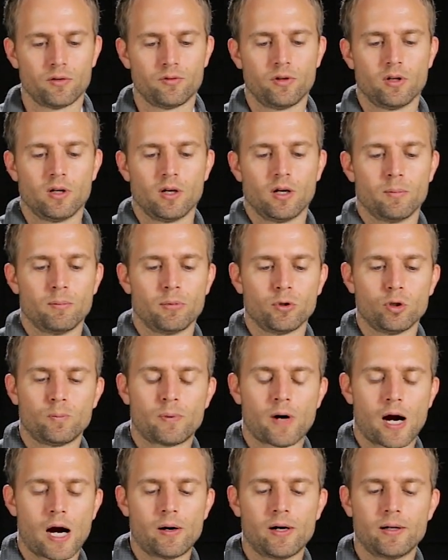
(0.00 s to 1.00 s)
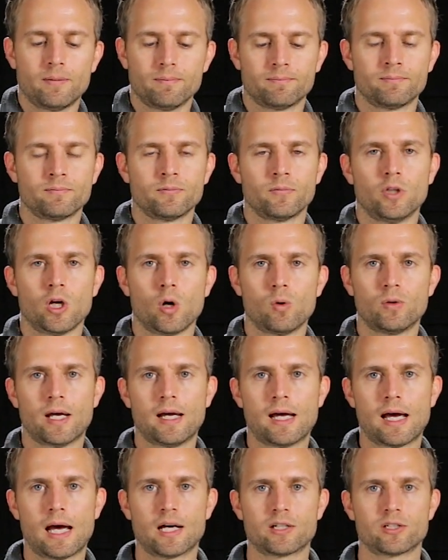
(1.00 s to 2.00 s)
The blue pirate, no
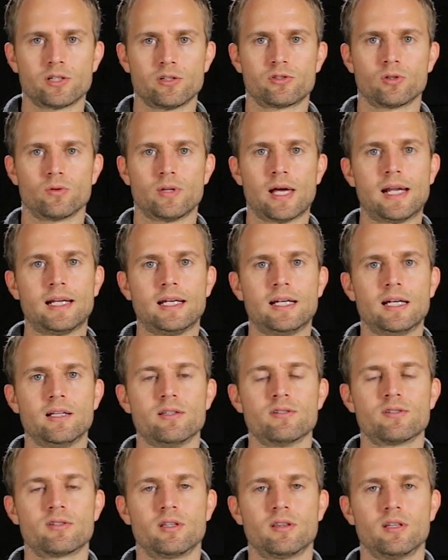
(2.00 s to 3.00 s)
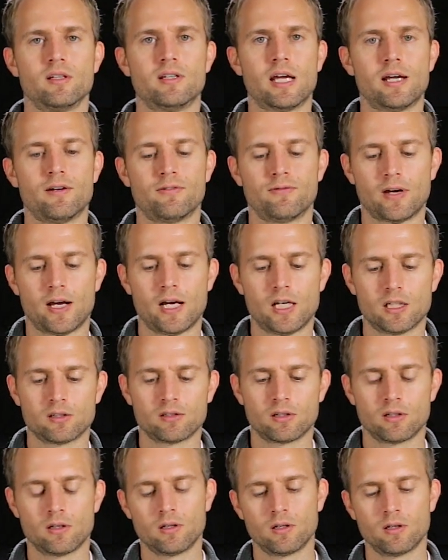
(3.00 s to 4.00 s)
day action, so that ends the day
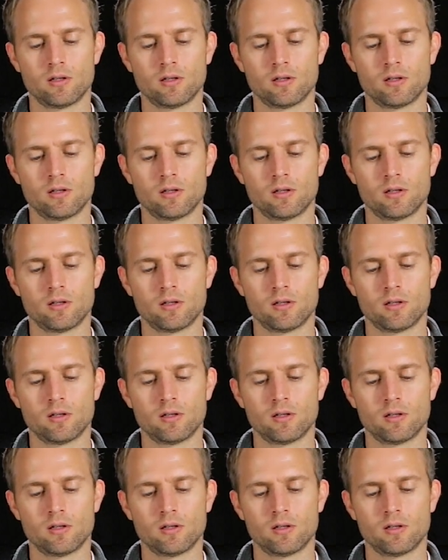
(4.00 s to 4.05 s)
phase